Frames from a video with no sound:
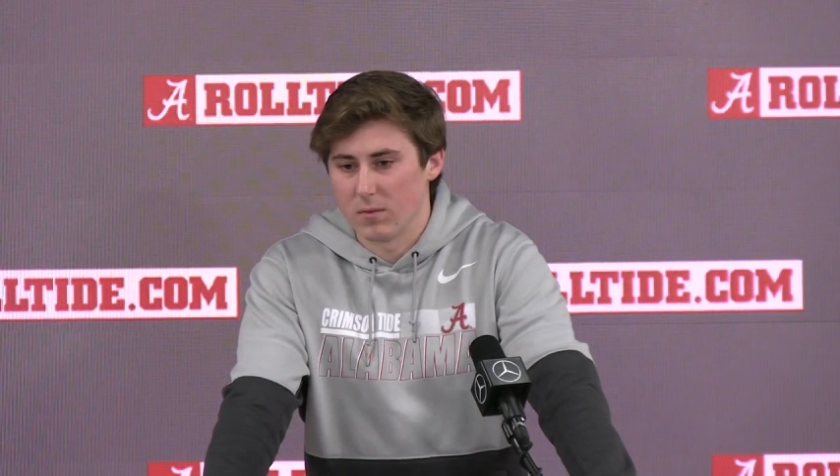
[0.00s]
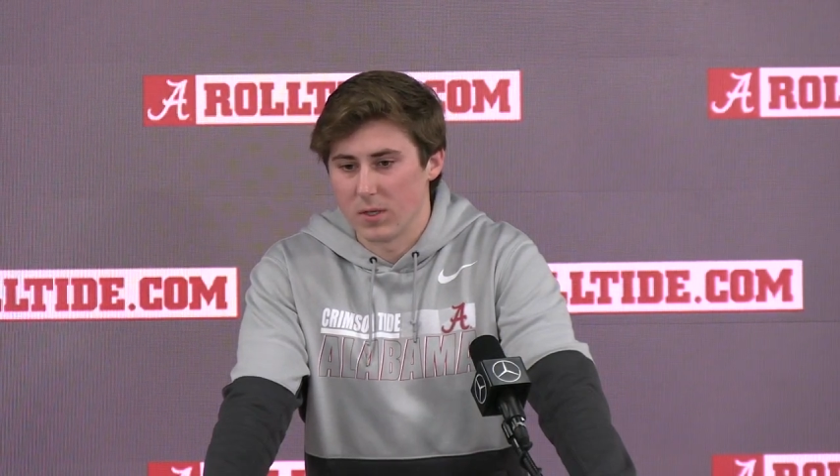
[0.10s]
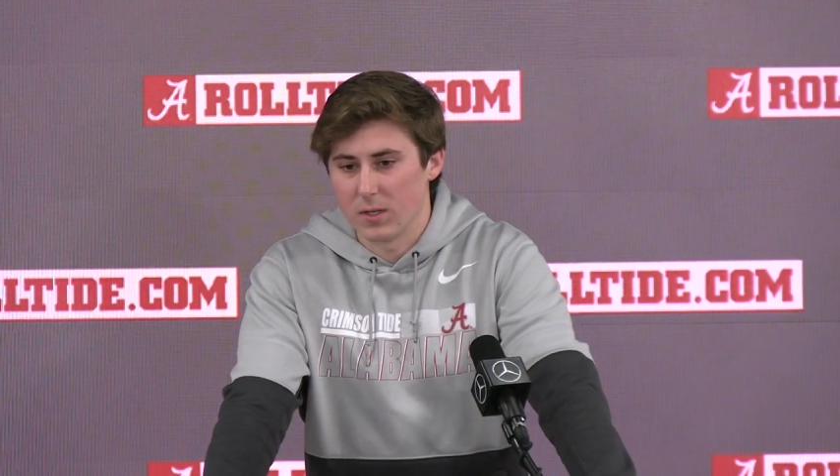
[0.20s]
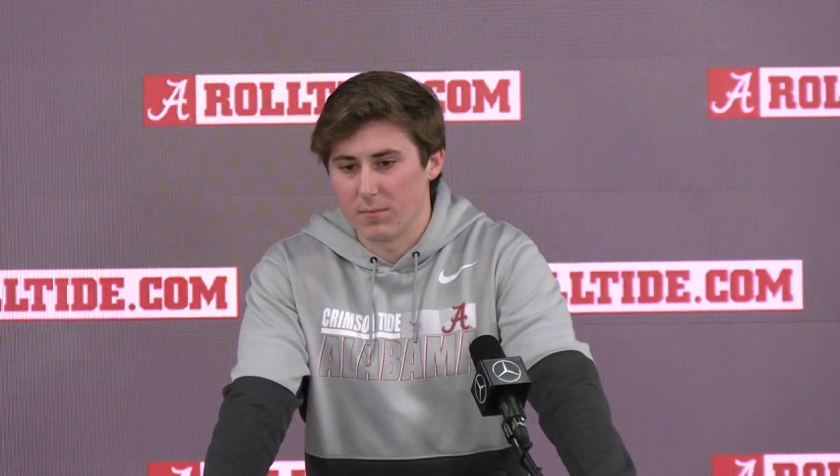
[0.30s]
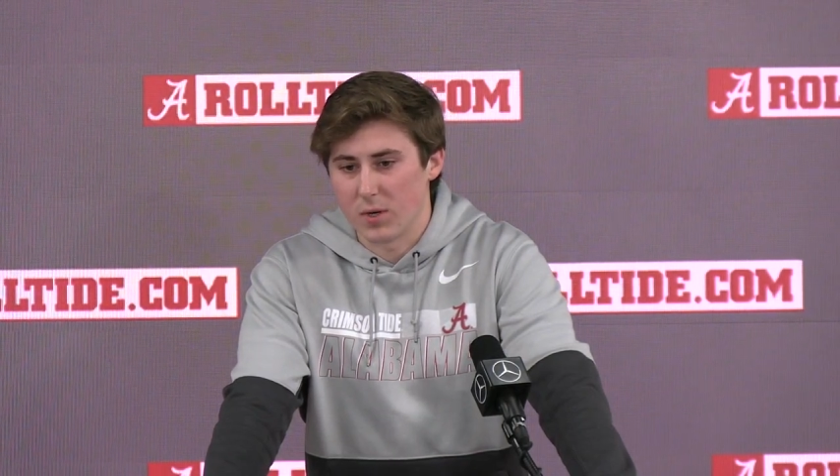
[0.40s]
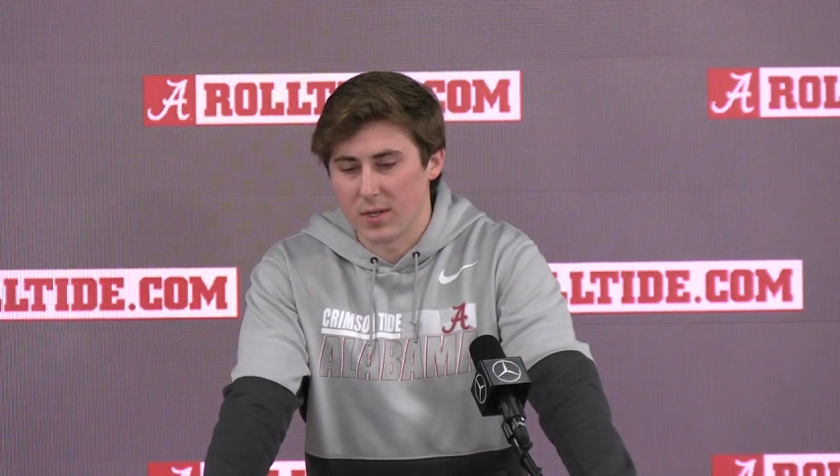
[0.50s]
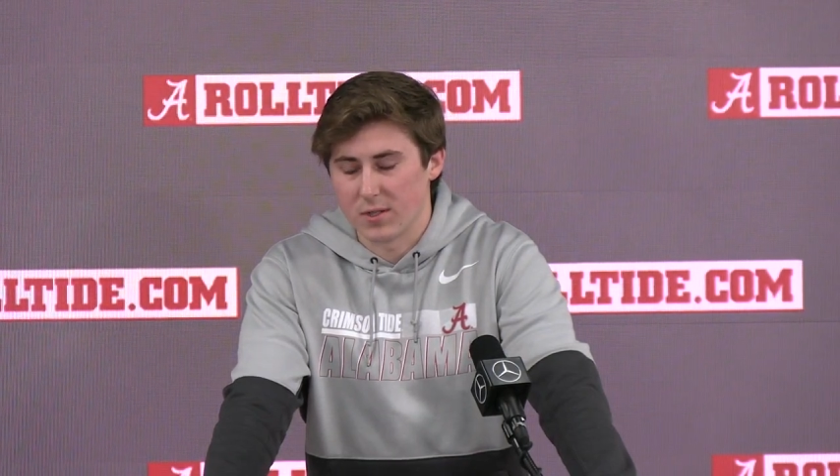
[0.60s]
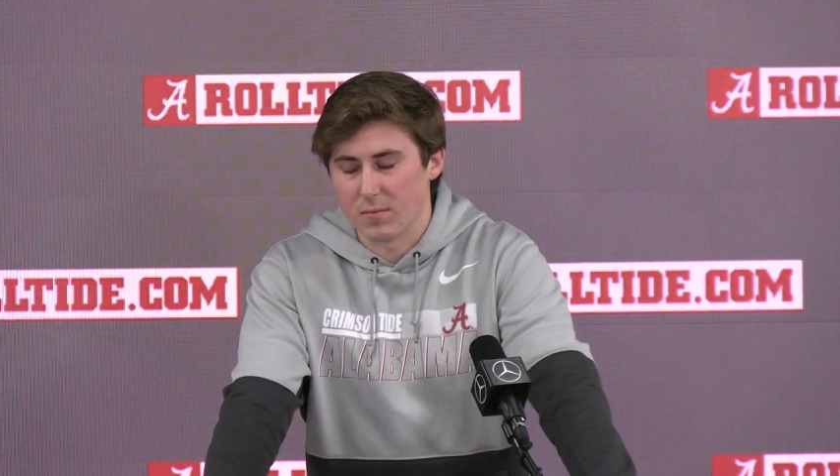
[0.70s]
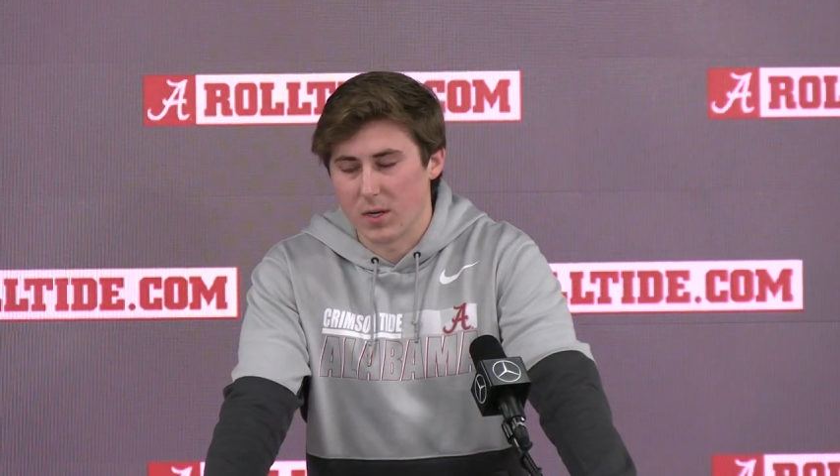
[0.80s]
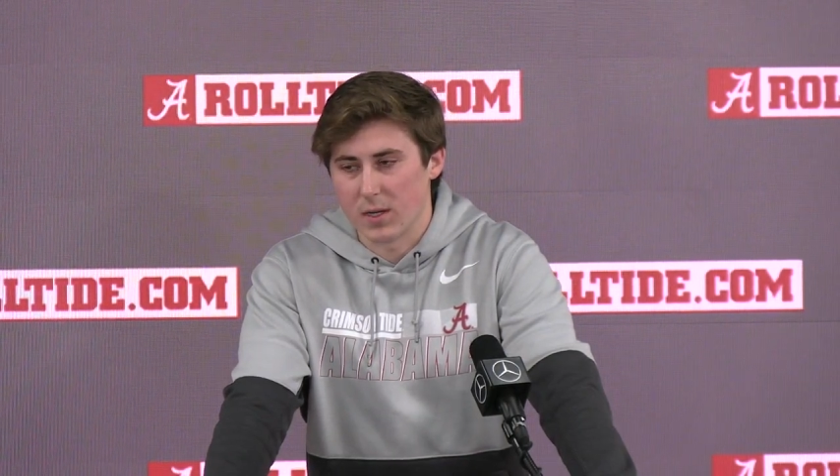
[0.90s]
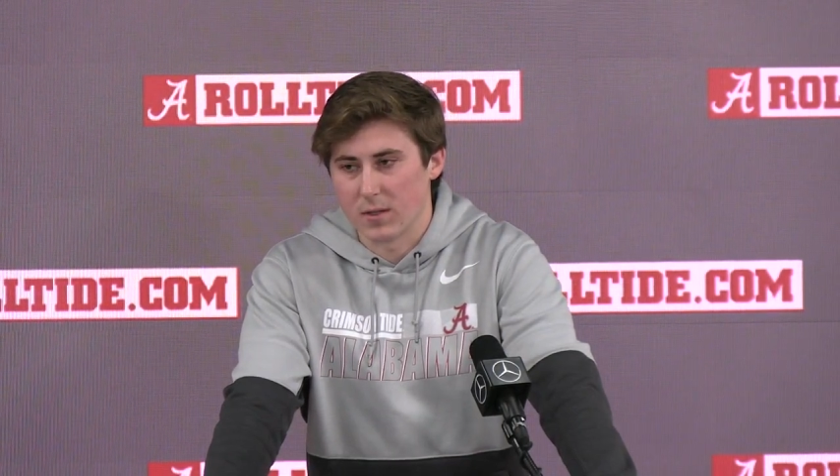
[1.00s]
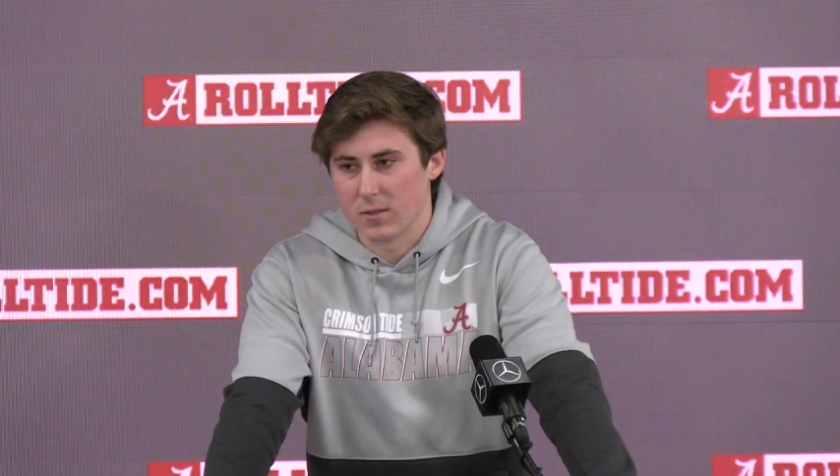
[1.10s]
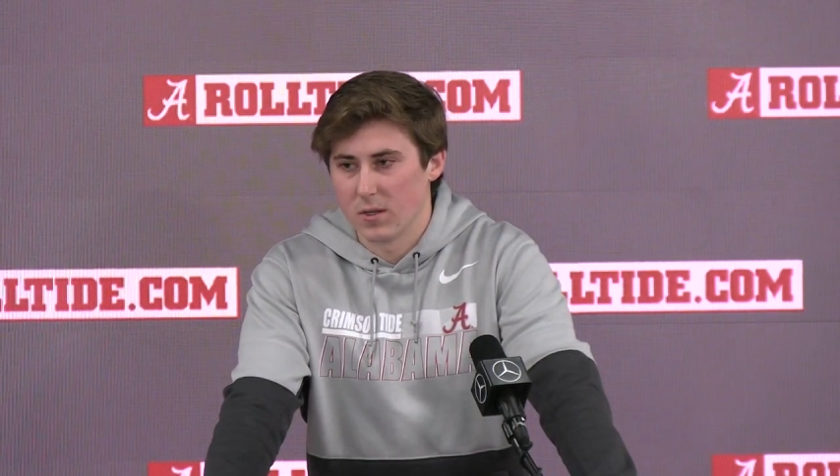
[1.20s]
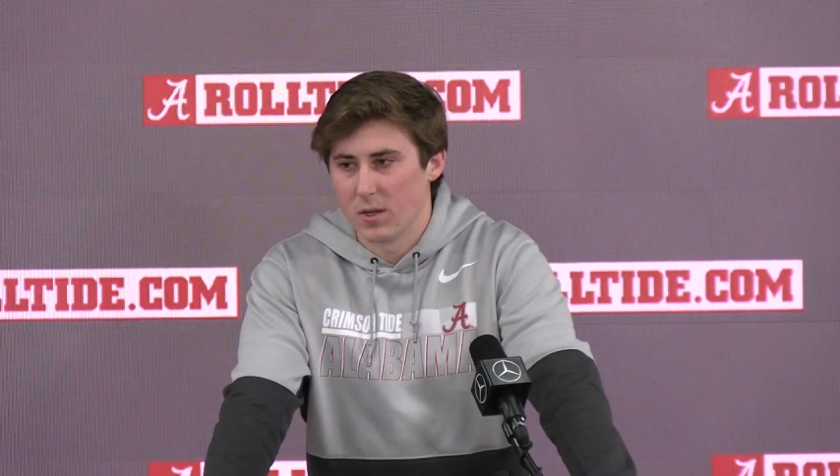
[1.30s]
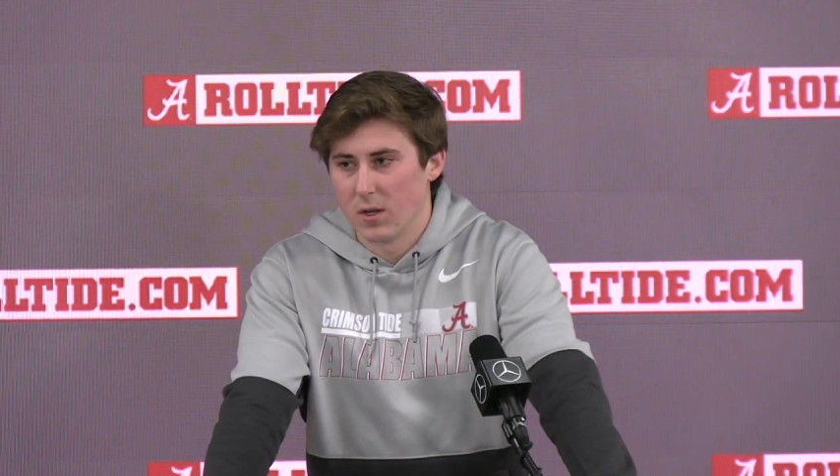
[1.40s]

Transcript: he can praise somebody, it's